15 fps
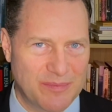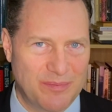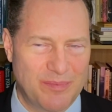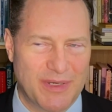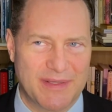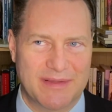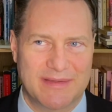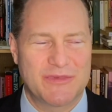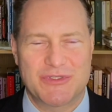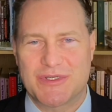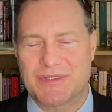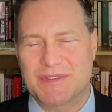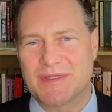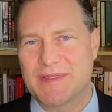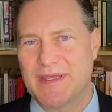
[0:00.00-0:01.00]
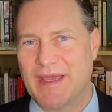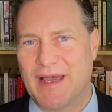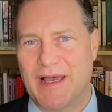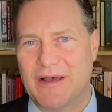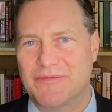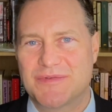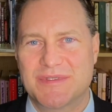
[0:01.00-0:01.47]
but just that they
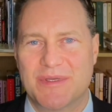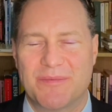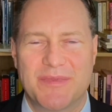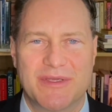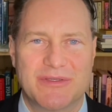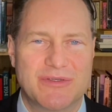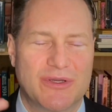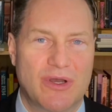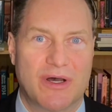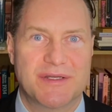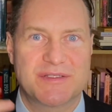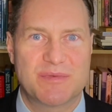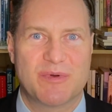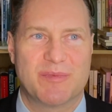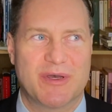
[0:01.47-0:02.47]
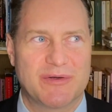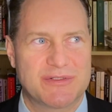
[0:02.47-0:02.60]
have something to gossip about,